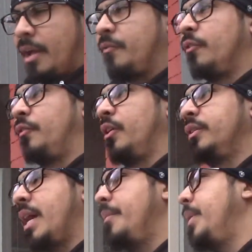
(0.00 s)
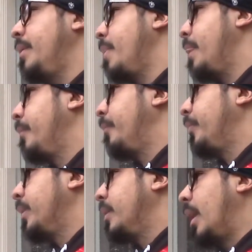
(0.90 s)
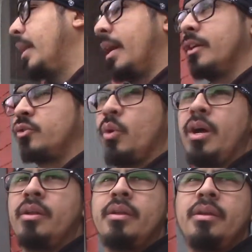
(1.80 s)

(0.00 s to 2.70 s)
fulfilled that, man. And guess what?